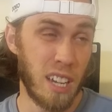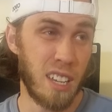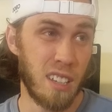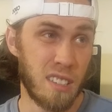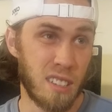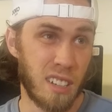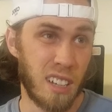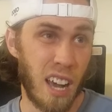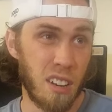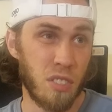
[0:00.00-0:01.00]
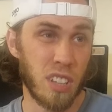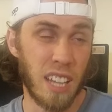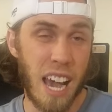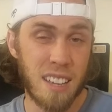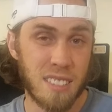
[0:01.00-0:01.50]
and it's kind of
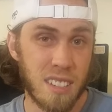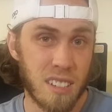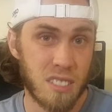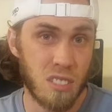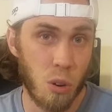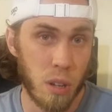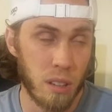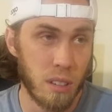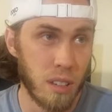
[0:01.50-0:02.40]
elastic, so it